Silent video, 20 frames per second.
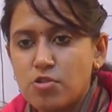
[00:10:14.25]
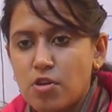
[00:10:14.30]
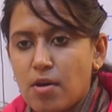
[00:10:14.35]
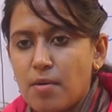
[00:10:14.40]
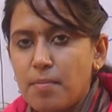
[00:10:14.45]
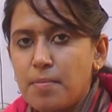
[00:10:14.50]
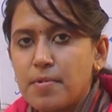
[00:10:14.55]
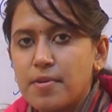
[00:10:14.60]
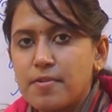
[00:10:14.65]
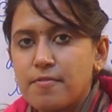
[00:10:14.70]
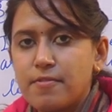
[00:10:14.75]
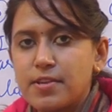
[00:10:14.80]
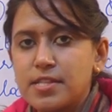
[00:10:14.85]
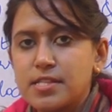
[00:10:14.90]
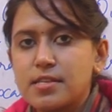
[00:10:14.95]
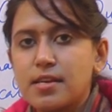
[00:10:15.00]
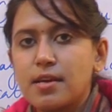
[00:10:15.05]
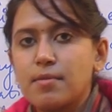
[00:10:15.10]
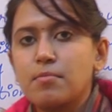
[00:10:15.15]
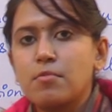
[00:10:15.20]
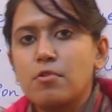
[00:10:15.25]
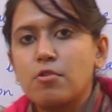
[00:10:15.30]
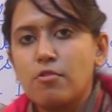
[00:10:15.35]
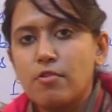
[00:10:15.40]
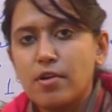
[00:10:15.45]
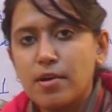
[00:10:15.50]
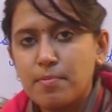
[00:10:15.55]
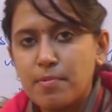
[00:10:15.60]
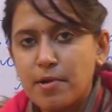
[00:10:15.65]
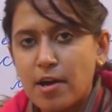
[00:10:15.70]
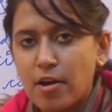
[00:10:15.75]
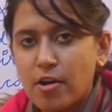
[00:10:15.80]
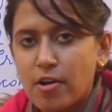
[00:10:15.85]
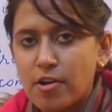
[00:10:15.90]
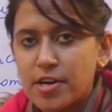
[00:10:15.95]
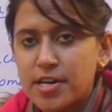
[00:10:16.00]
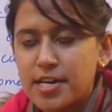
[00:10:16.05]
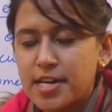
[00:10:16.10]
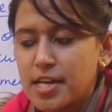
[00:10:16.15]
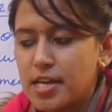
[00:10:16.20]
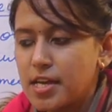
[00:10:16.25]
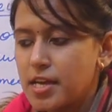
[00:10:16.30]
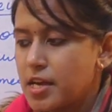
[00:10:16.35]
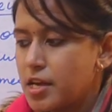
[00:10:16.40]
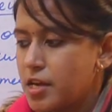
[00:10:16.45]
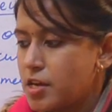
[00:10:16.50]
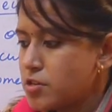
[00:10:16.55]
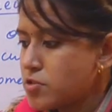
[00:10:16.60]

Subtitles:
job with some lower priority.